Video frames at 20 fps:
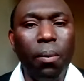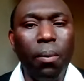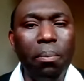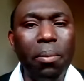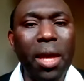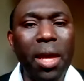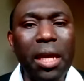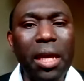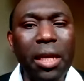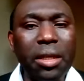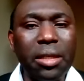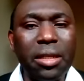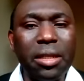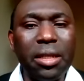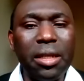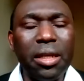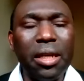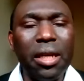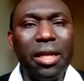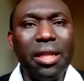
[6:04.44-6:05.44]

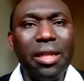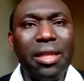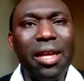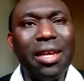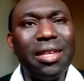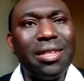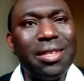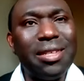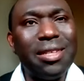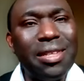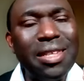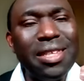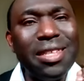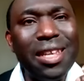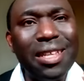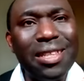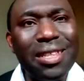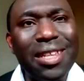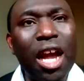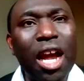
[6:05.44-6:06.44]
means
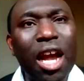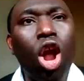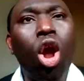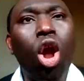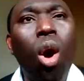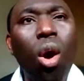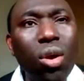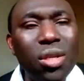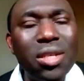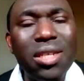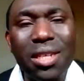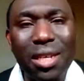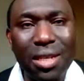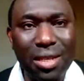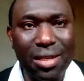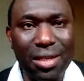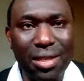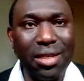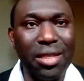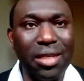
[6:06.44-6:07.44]
the
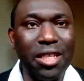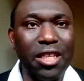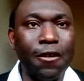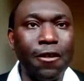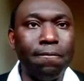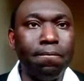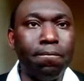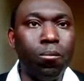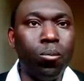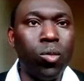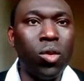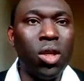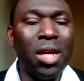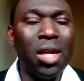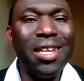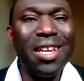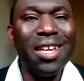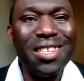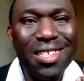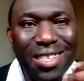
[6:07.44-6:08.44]
cursed city,
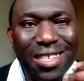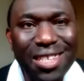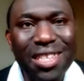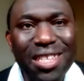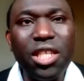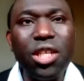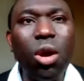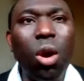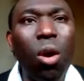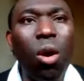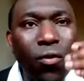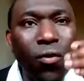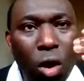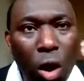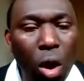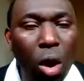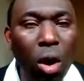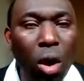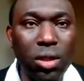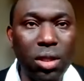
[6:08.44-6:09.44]
the city of
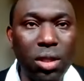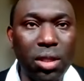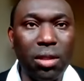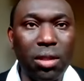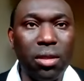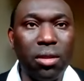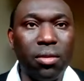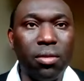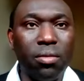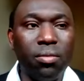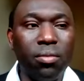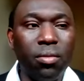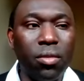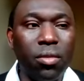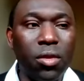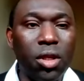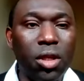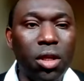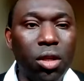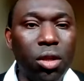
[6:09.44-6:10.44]
curse,
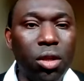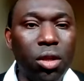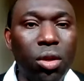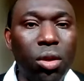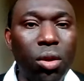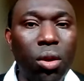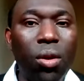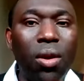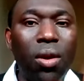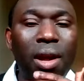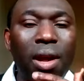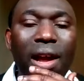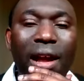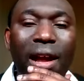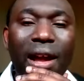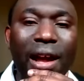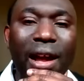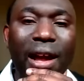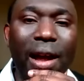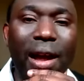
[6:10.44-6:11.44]
you know,
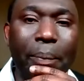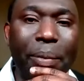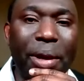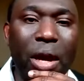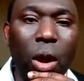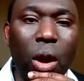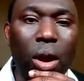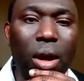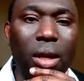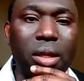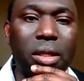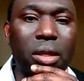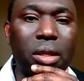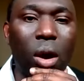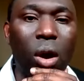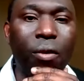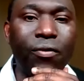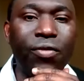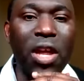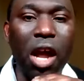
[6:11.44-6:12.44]

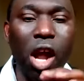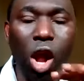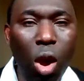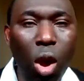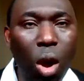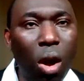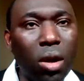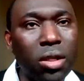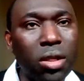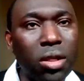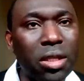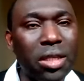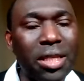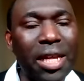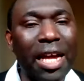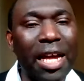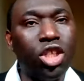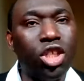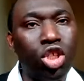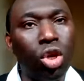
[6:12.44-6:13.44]
because of the curse
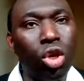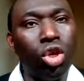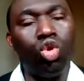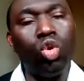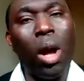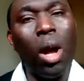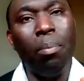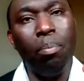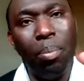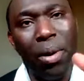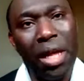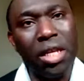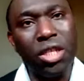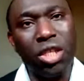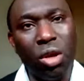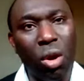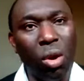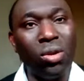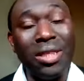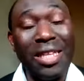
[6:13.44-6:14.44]
that Joshua
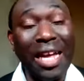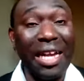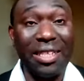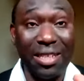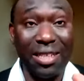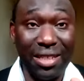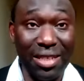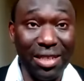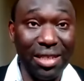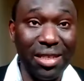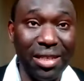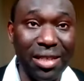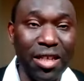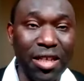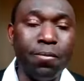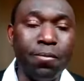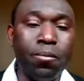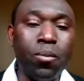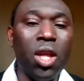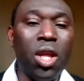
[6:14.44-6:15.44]
placed on that
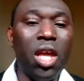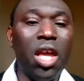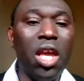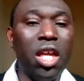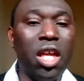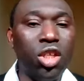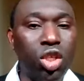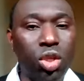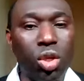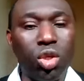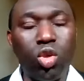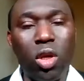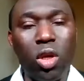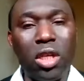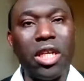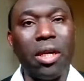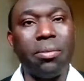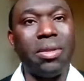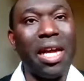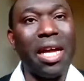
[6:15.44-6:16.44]
city in
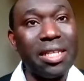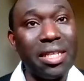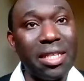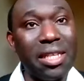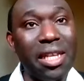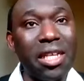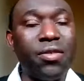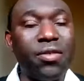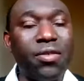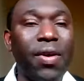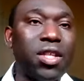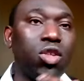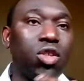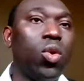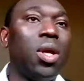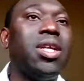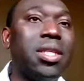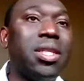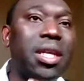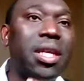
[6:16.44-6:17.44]
Joshua chapter 6, verse
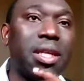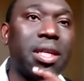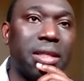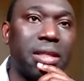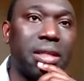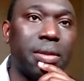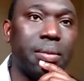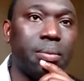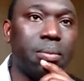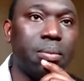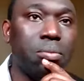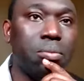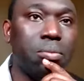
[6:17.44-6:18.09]
26.